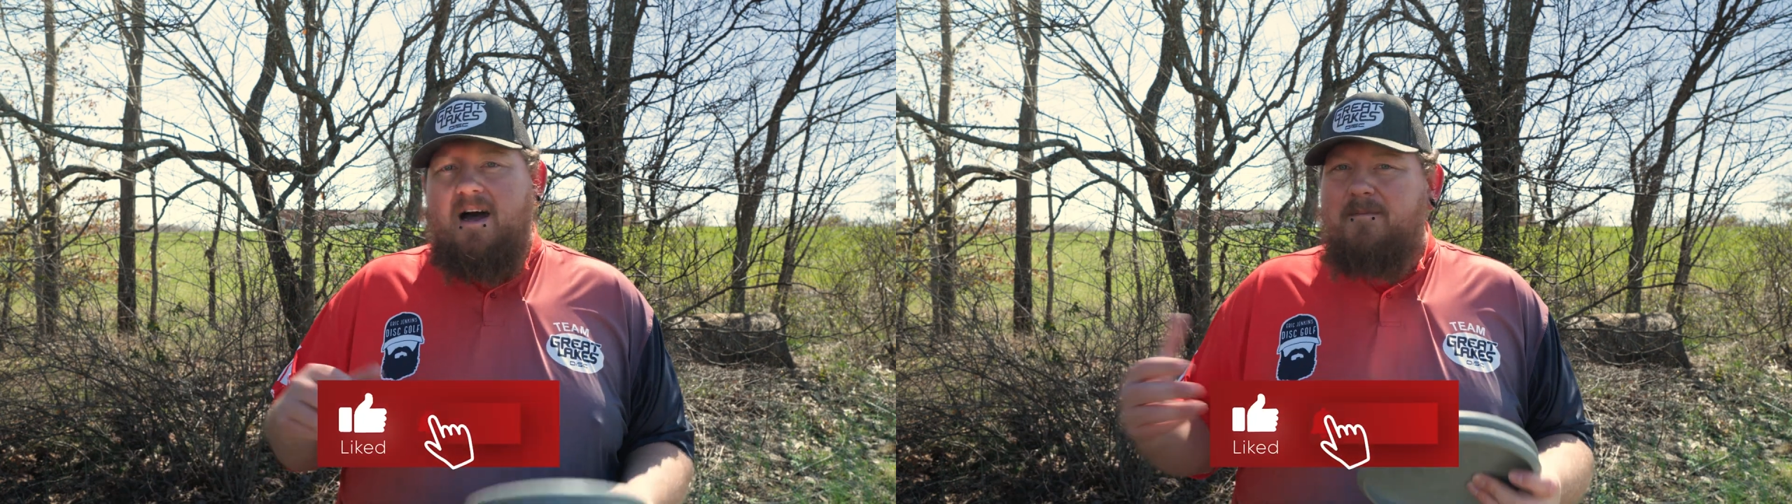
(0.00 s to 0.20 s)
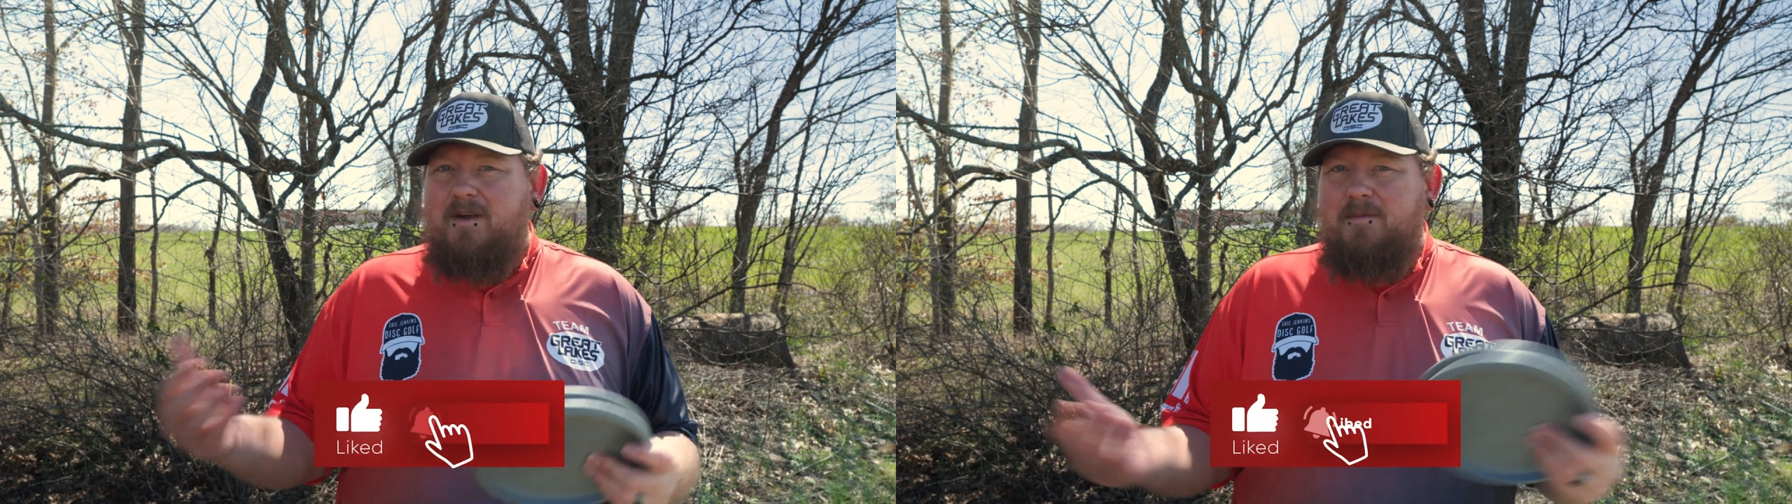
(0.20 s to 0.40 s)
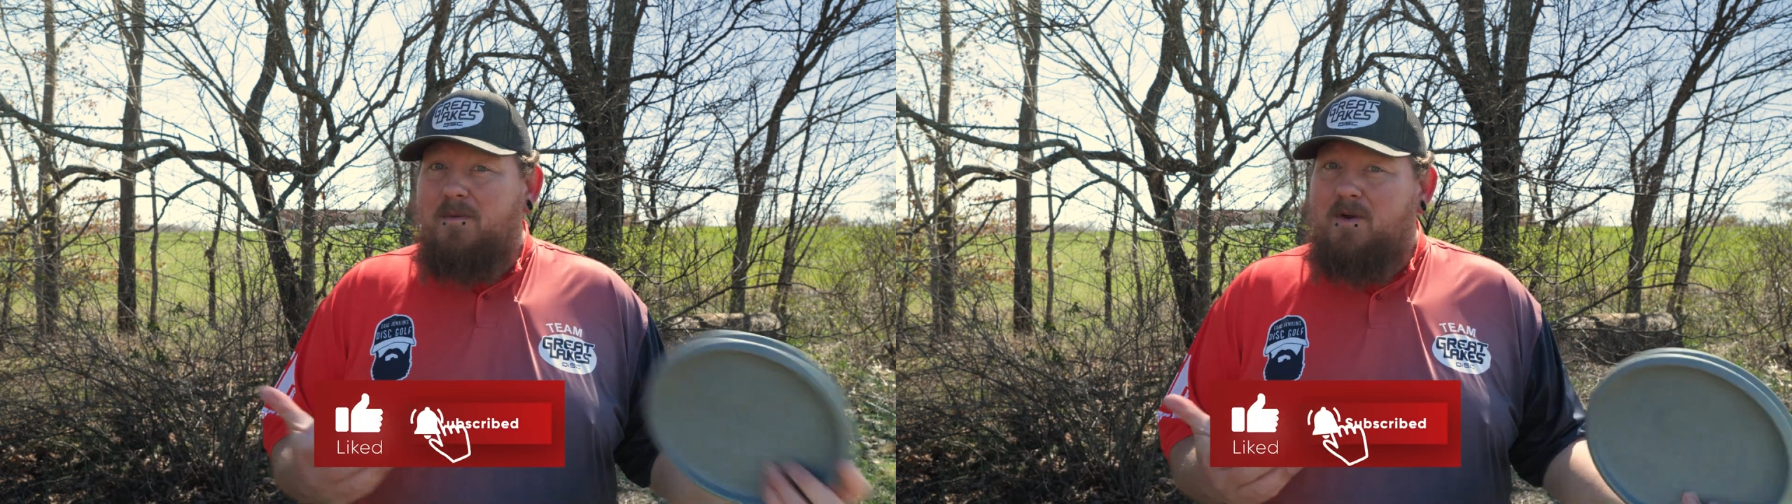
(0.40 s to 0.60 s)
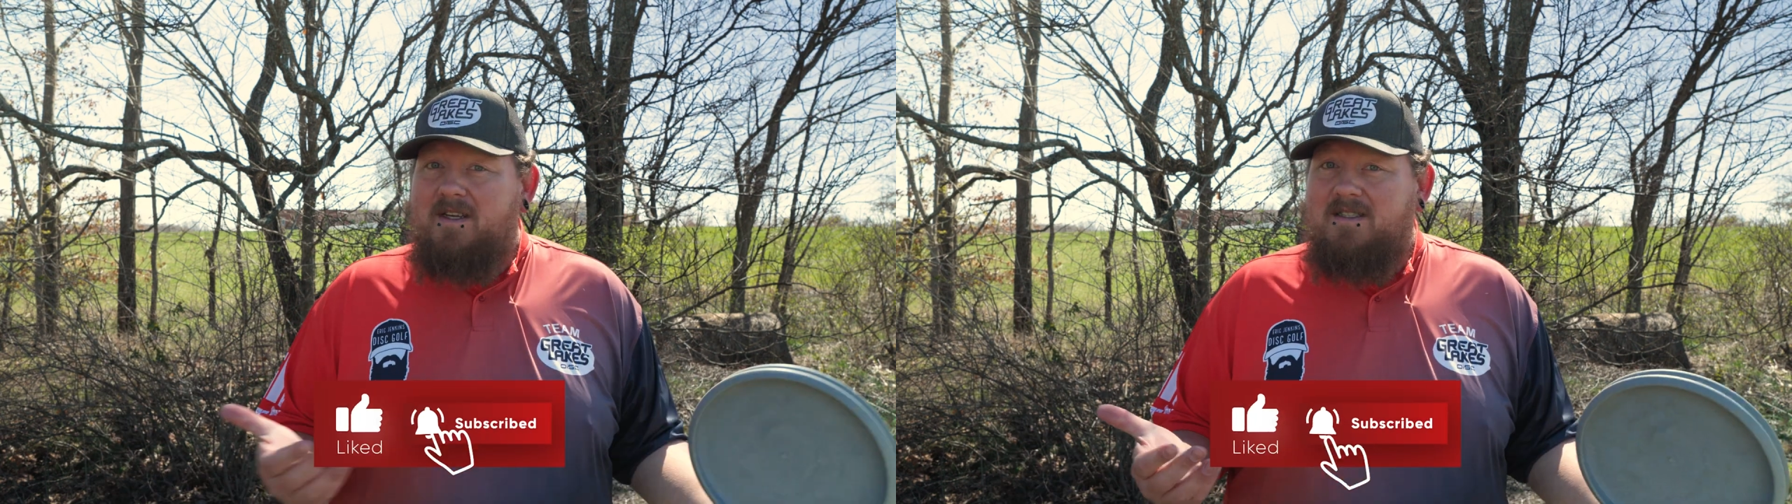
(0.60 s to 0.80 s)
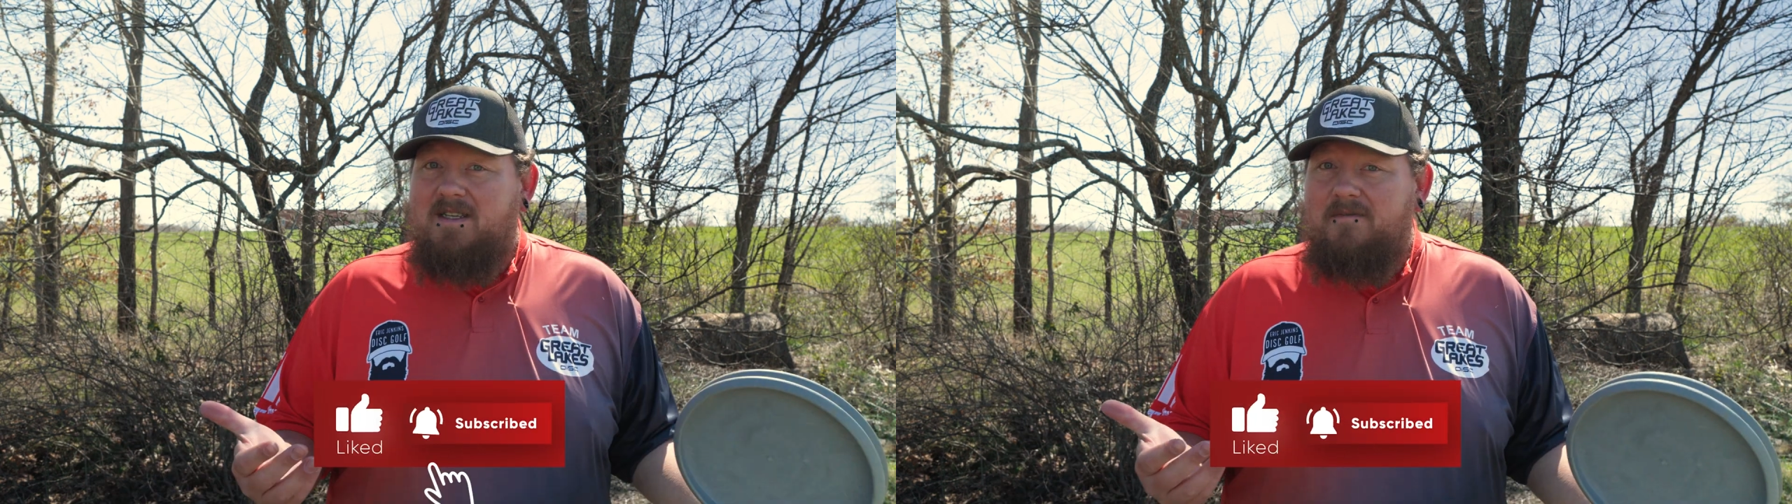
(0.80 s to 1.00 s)
I'm gonna be
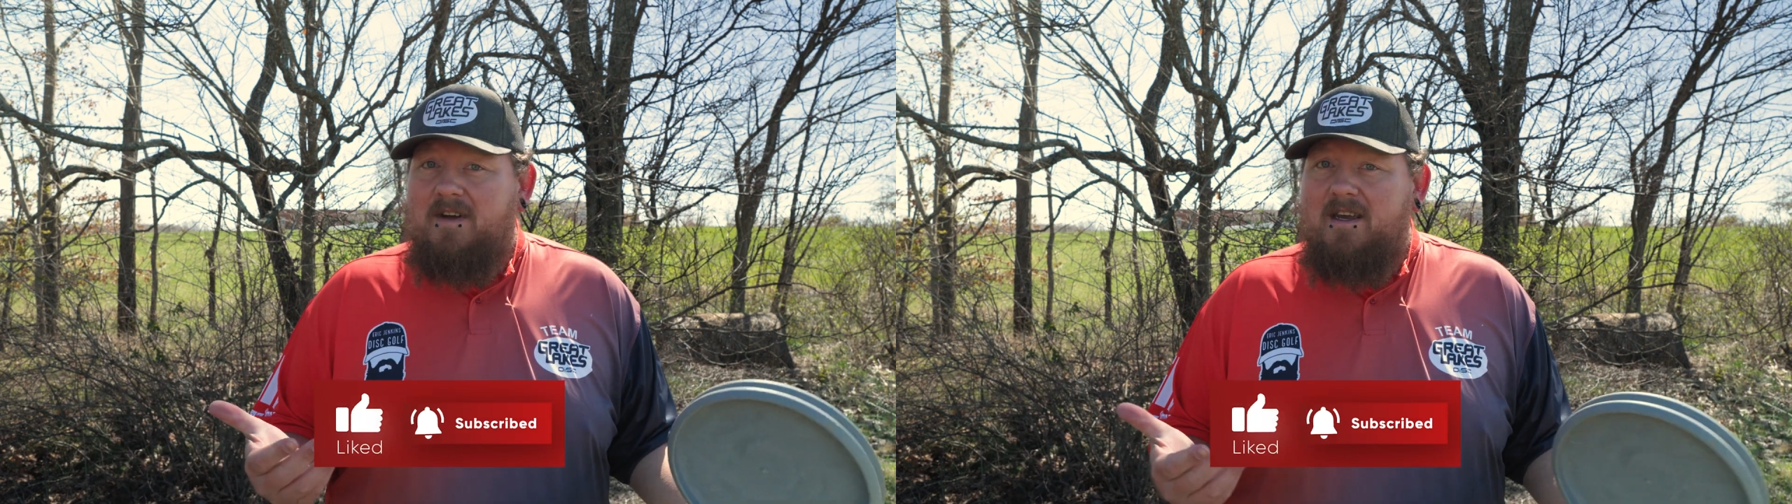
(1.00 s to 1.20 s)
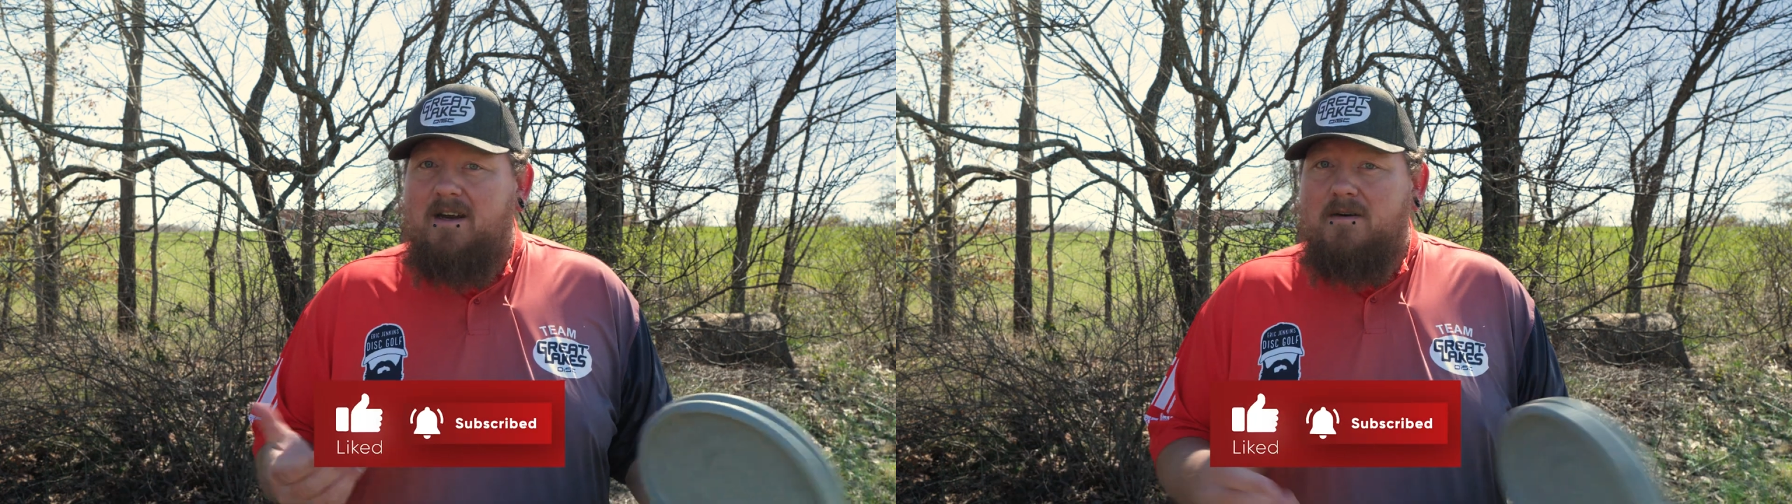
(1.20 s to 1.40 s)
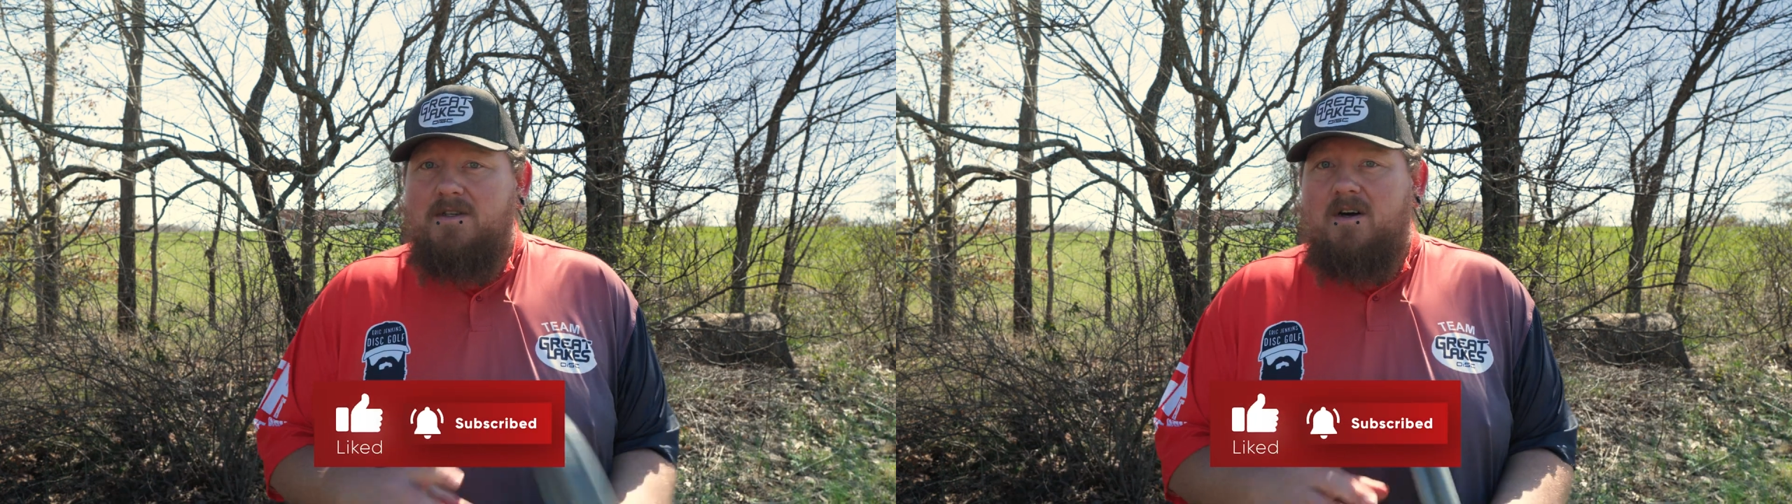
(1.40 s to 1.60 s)
releasing videos